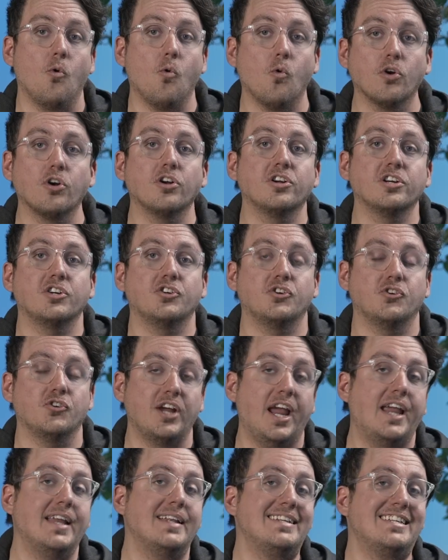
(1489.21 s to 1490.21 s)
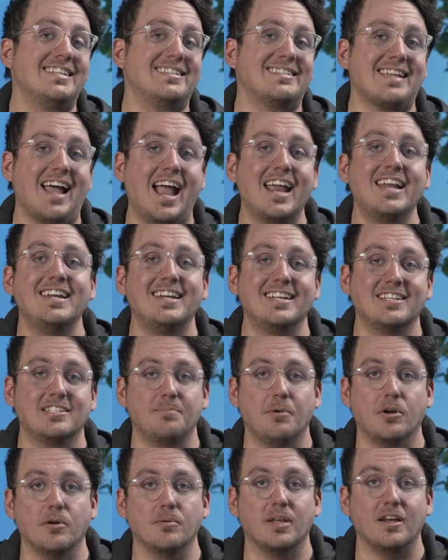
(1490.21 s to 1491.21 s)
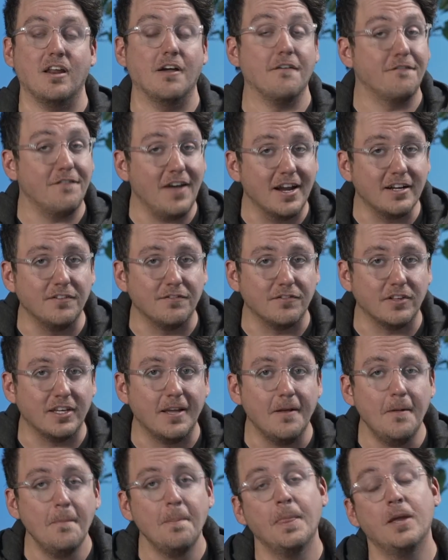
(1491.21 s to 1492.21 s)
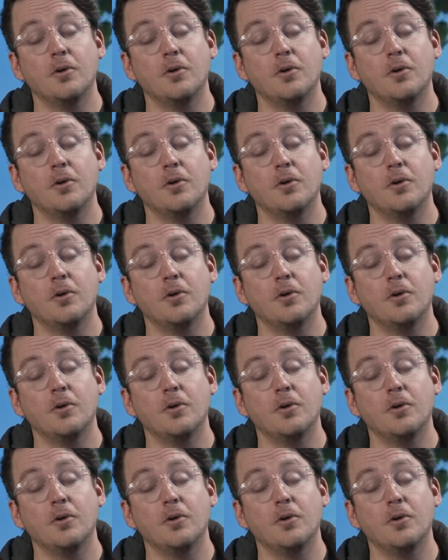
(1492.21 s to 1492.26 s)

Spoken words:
order to create and design an experiment effectively,